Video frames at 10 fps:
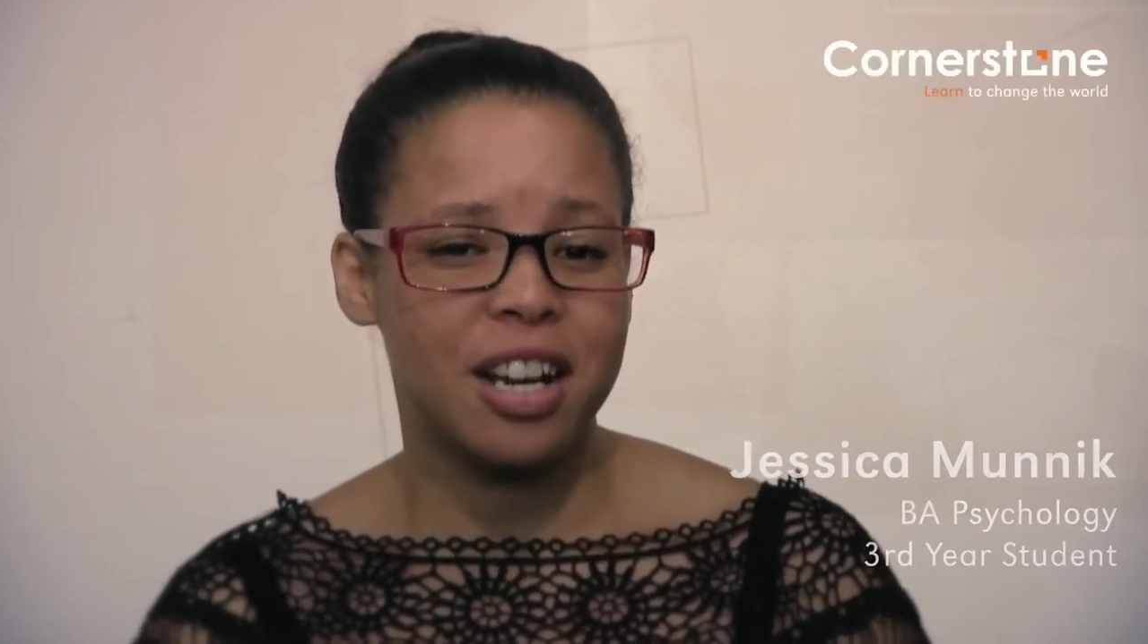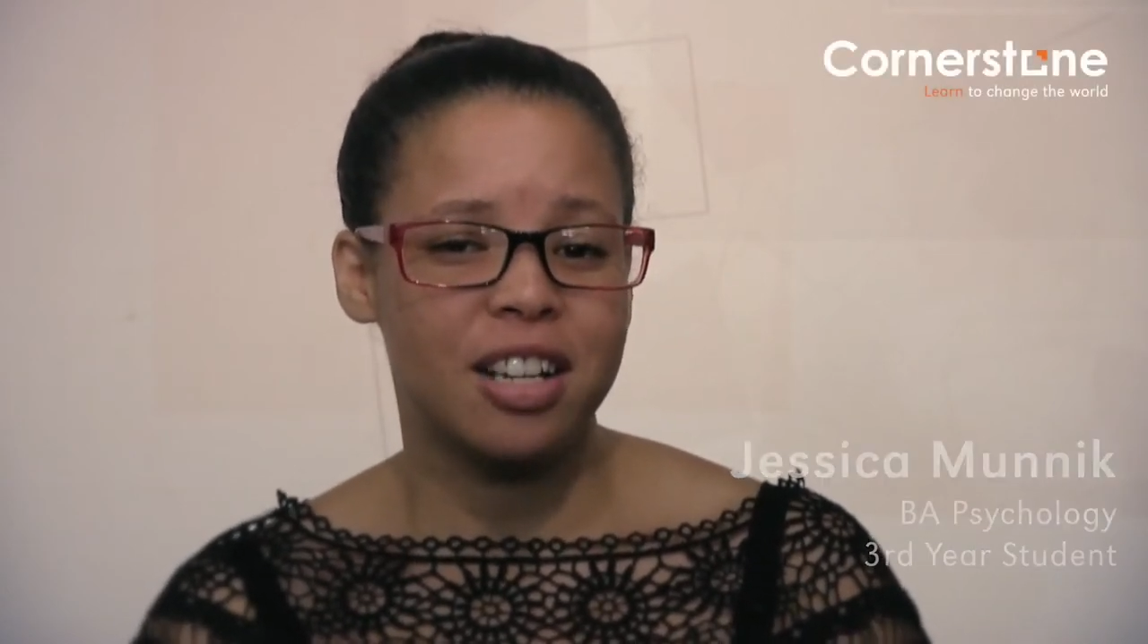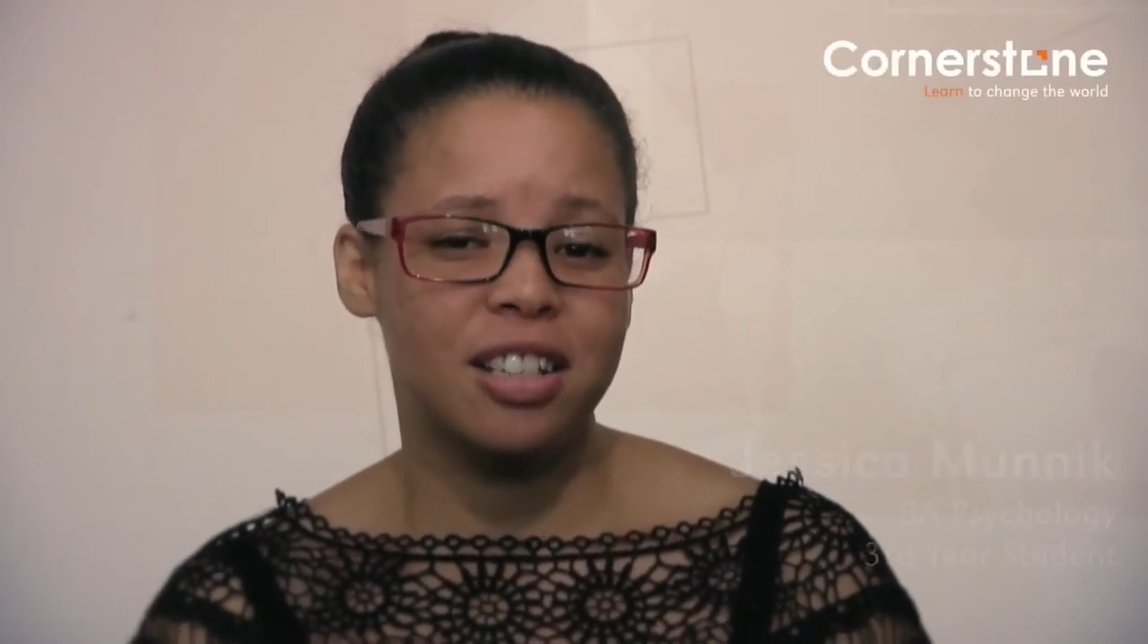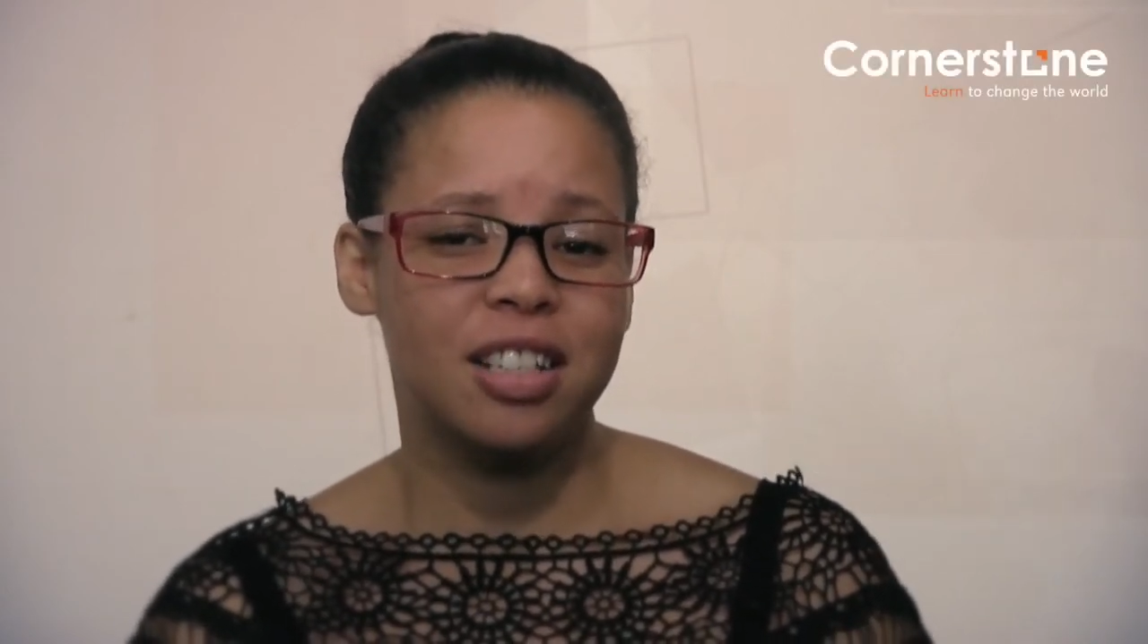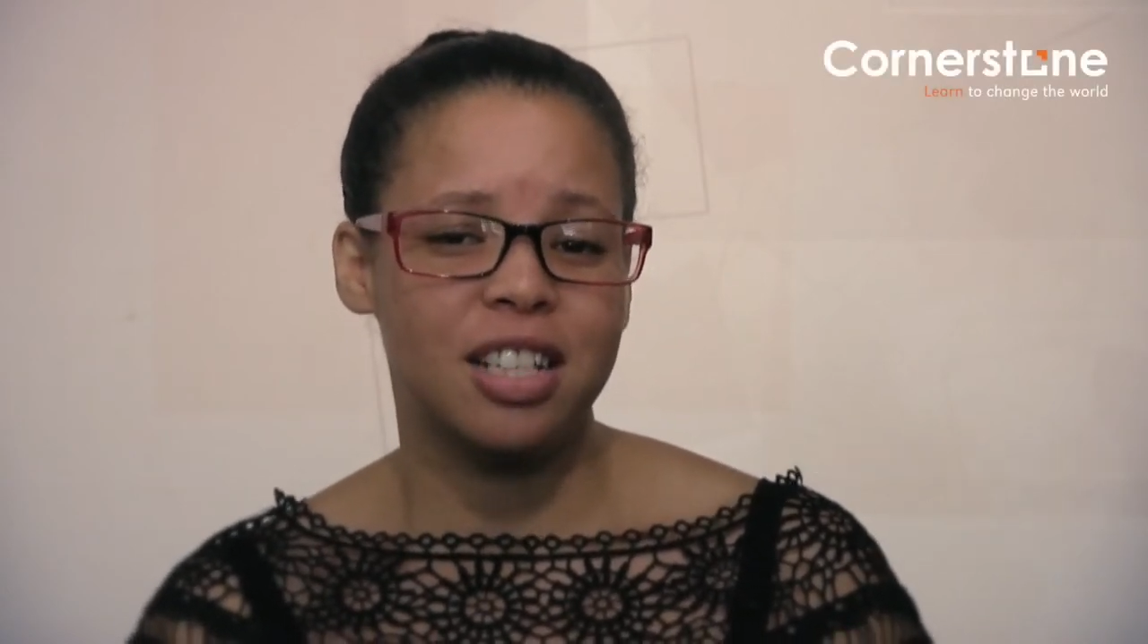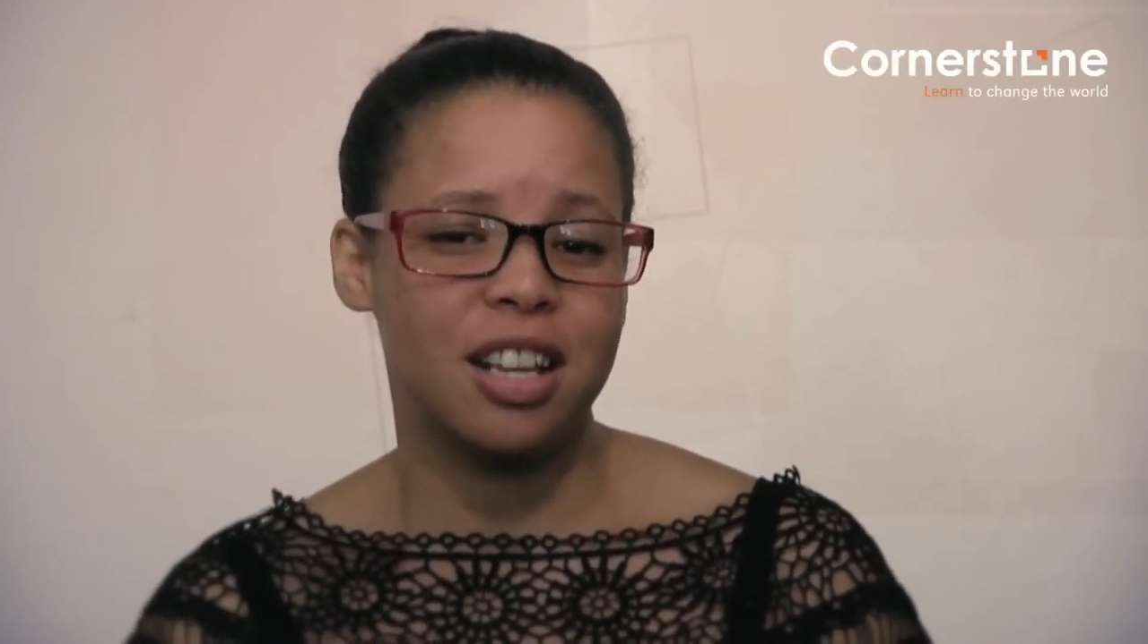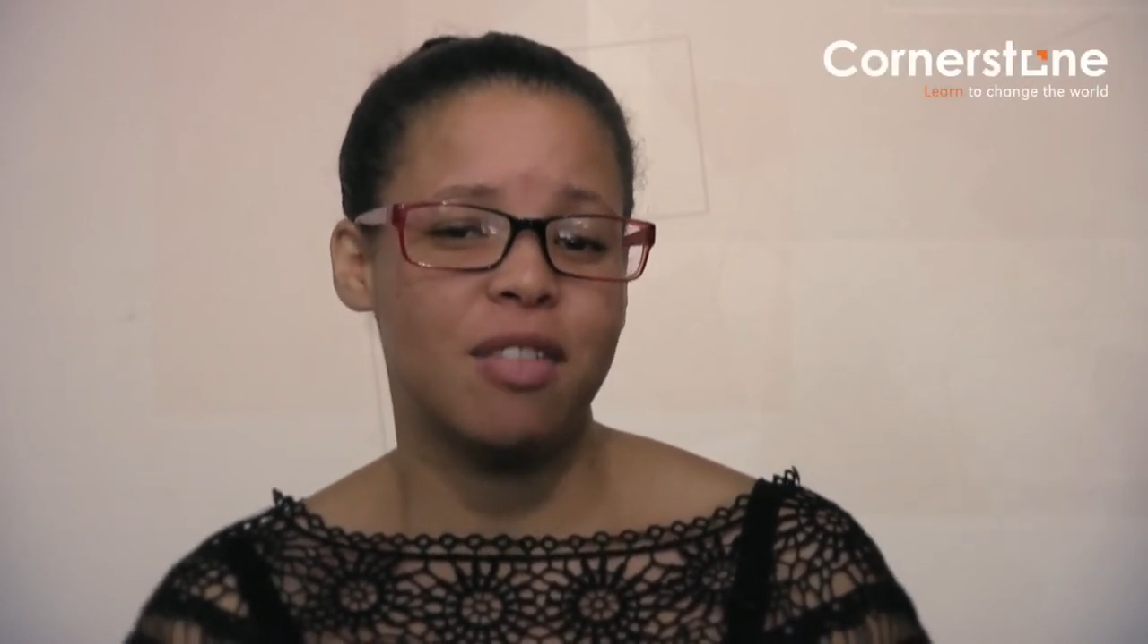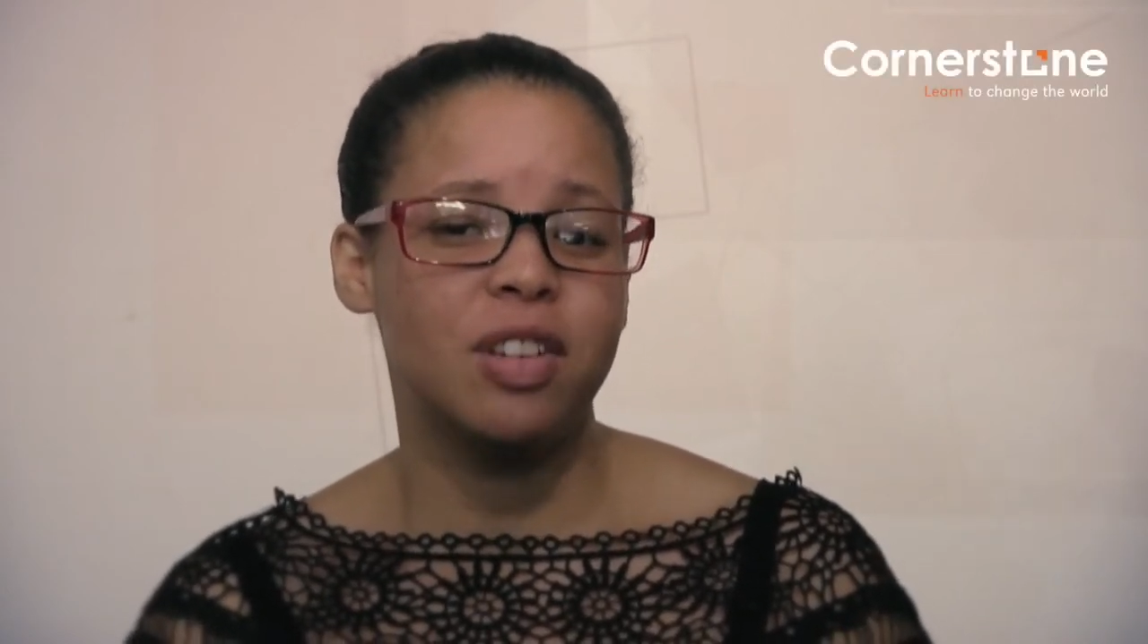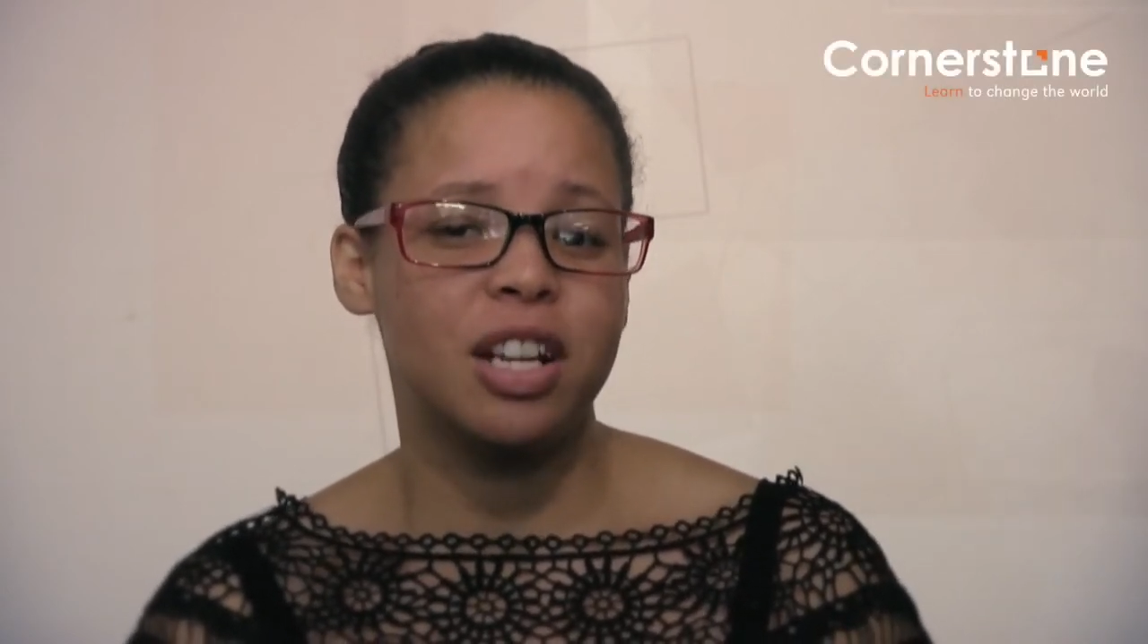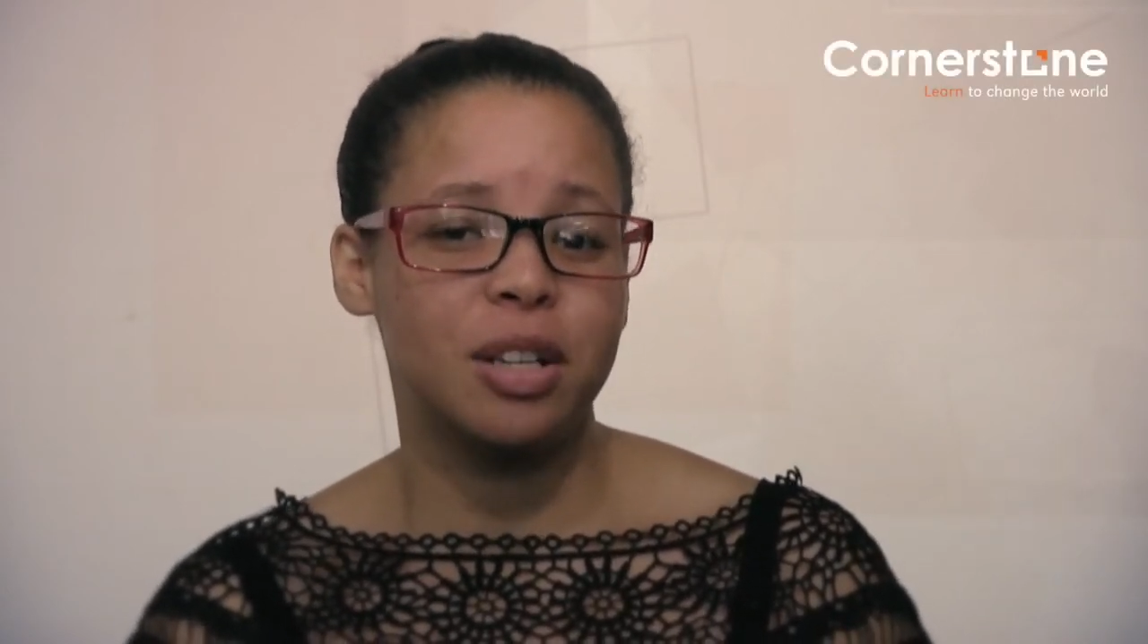I
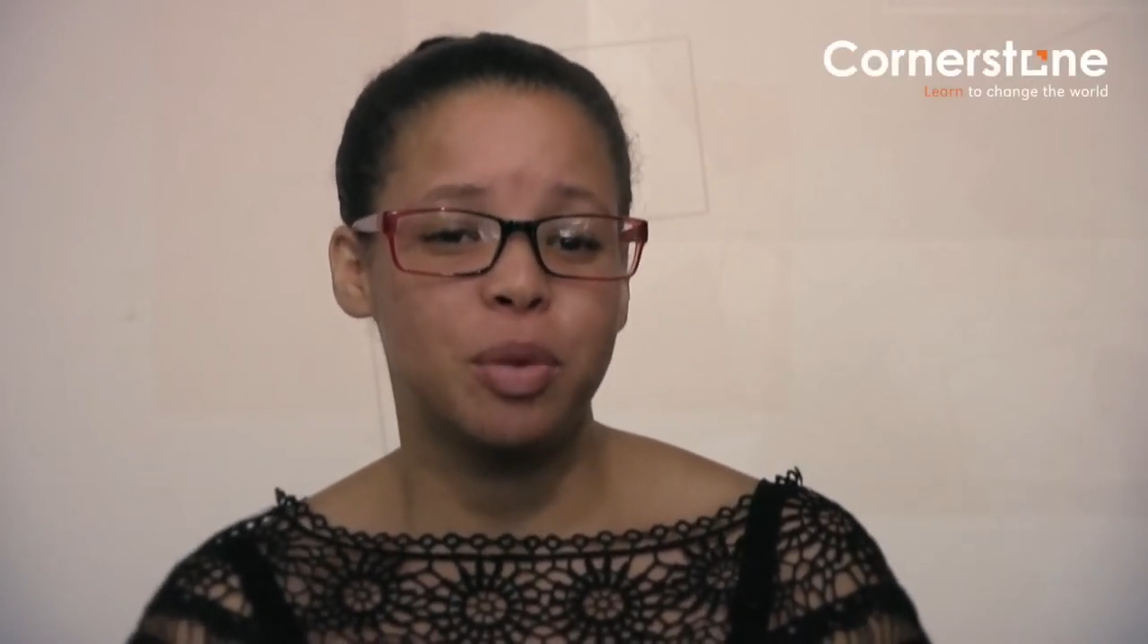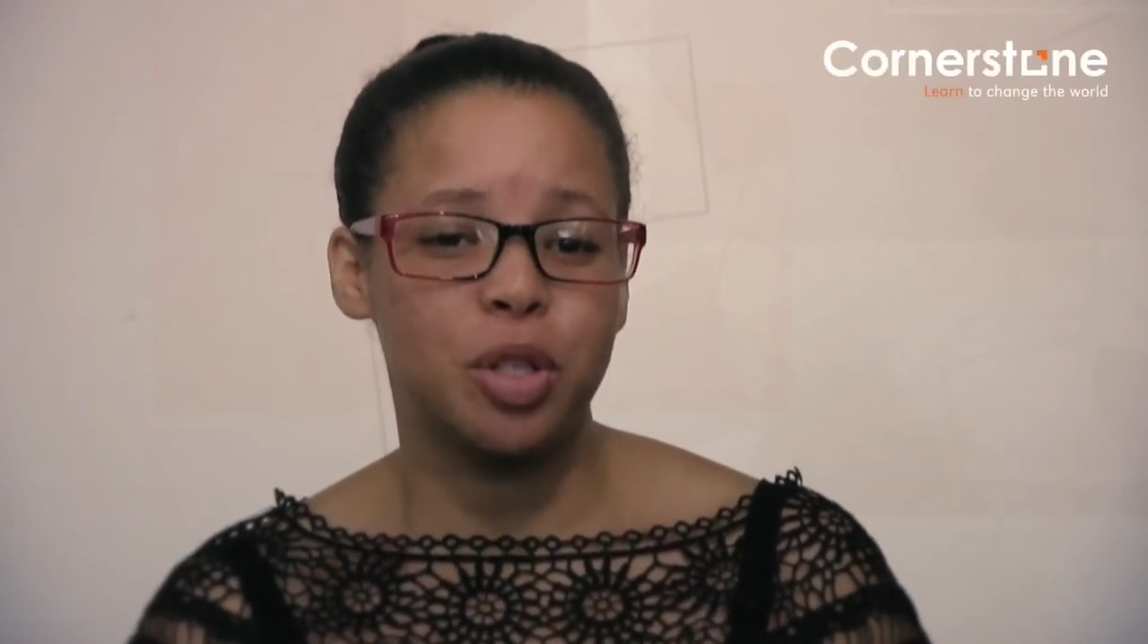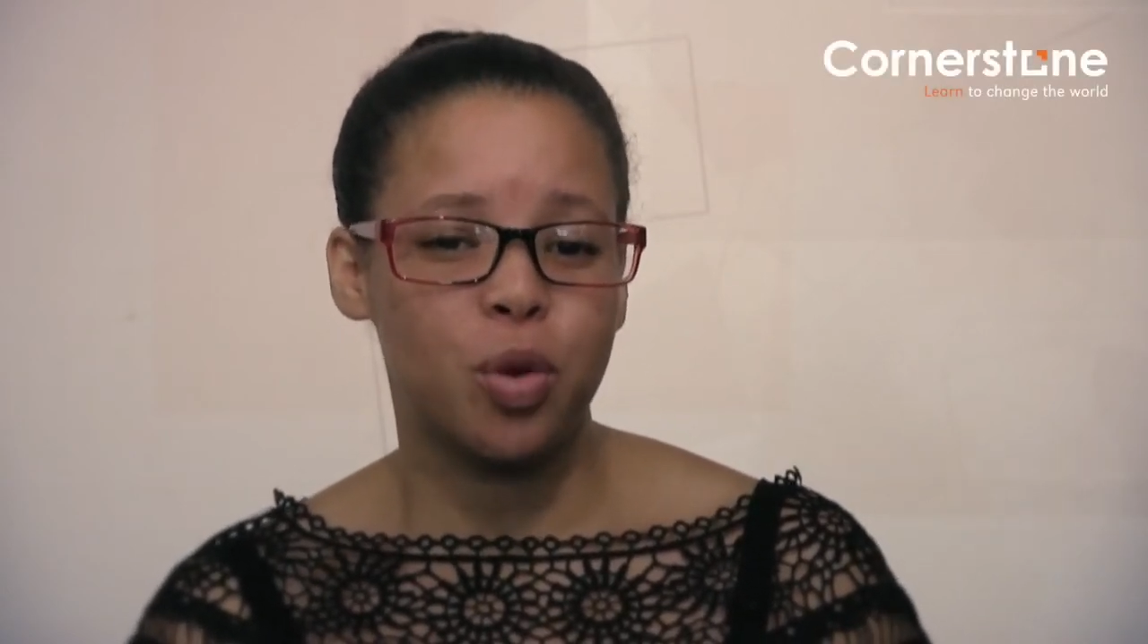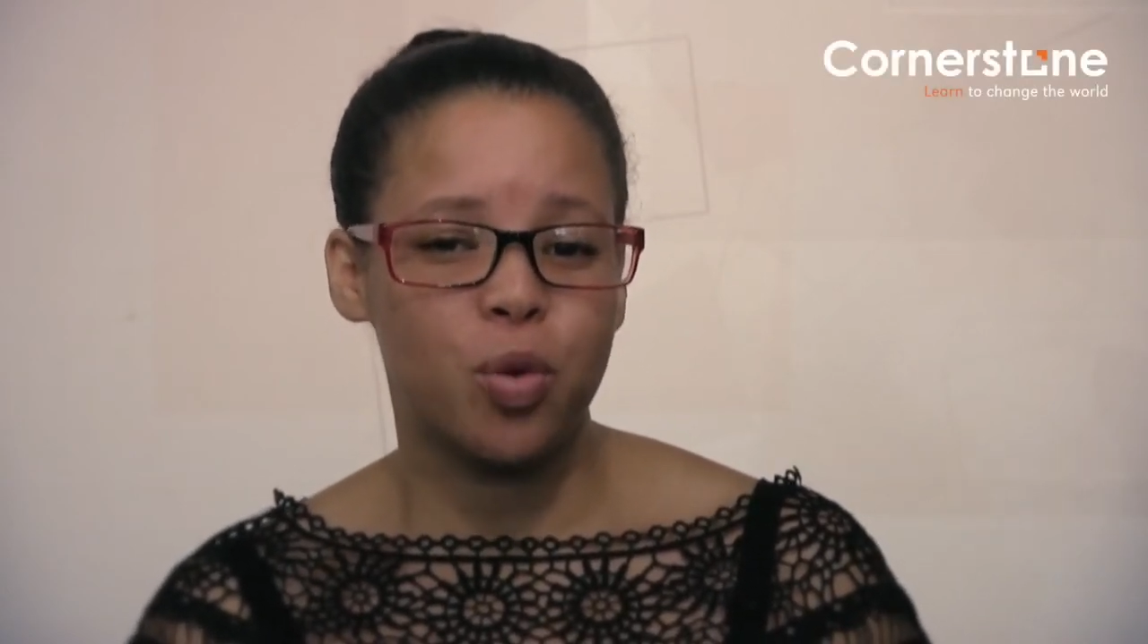discovered that there was